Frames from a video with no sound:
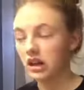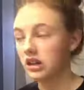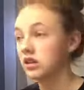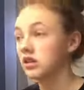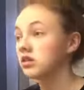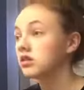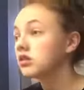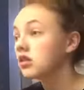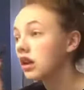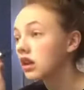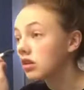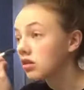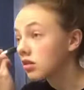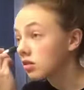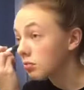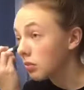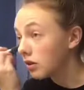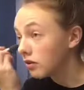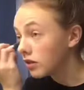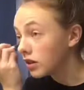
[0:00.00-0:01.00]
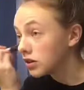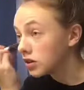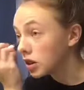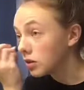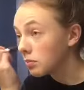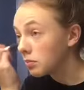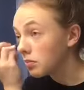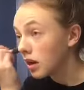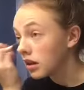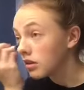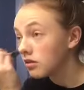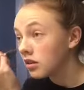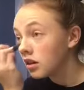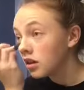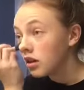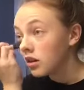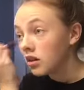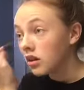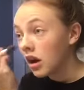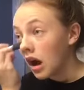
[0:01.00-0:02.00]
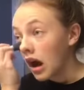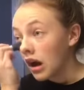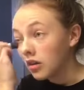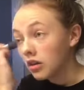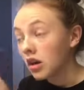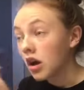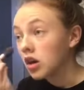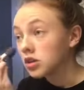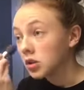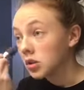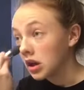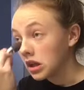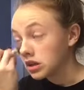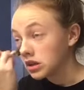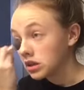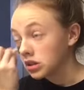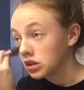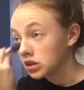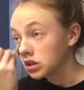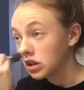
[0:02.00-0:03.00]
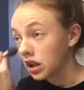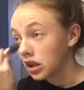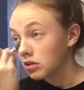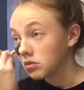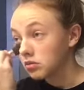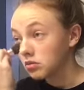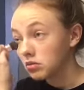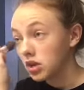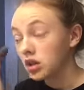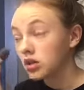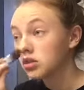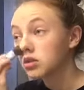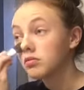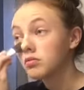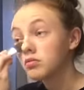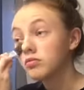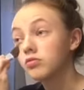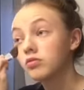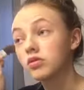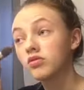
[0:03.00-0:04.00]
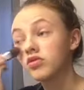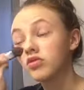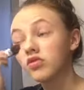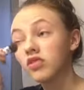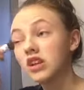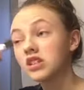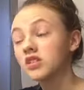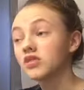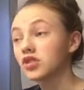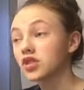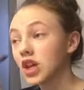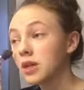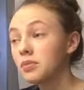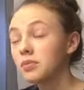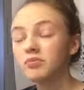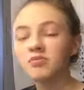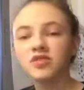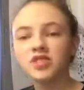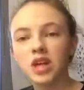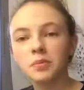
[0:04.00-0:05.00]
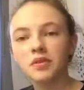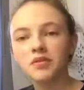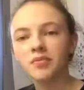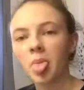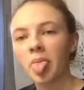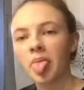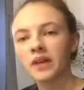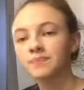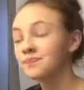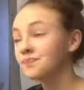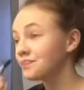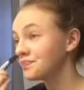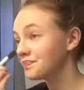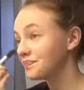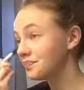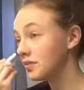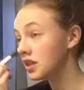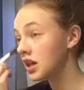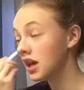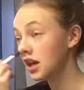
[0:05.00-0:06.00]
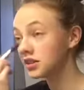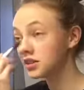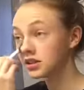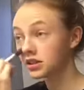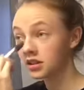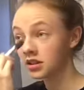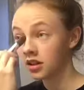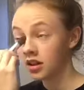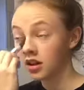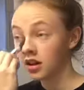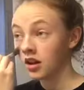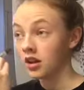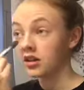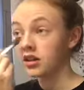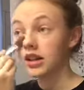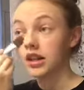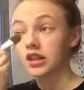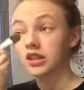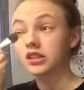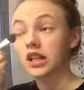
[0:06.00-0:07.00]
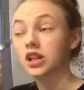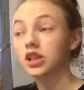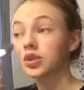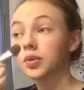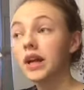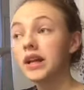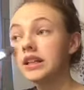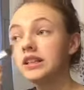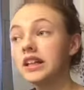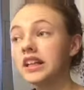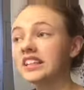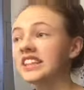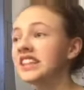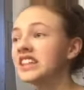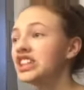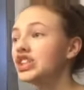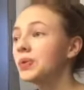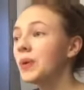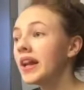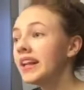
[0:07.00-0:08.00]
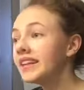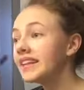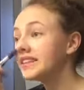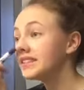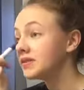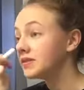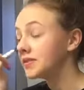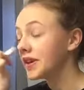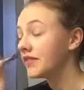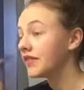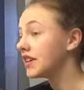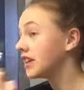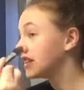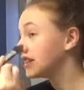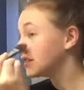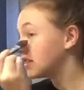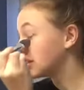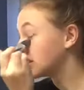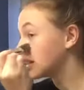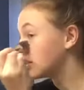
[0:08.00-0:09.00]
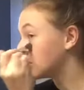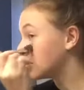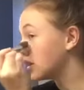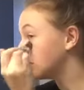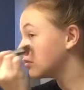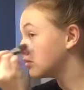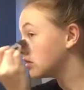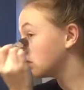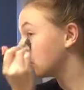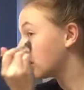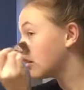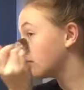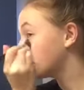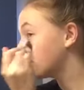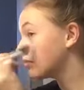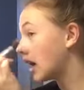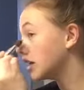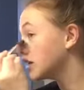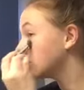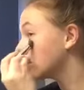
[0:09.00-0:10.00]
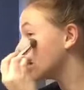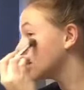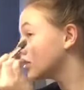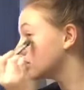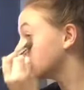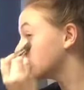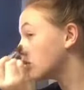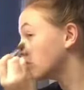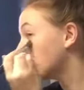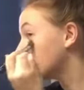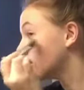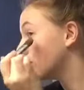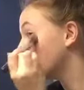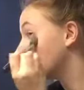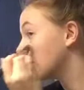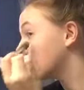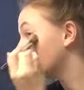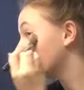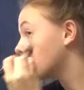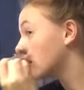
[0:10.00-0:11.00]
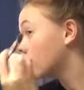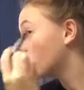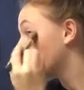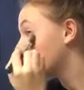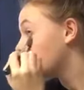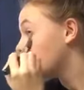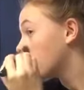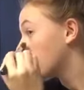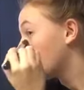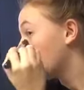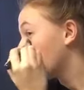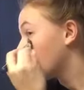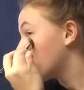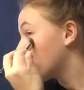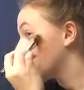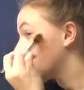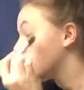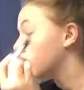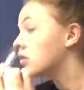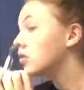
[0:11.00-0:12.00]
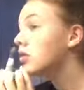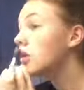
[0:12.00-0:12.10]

I just like my face shape. And I like contouring isn't just to like change the face of your shape. The shape of, it's to like accentuate, whatever it is, accentuate stuff. I just don't like doing it.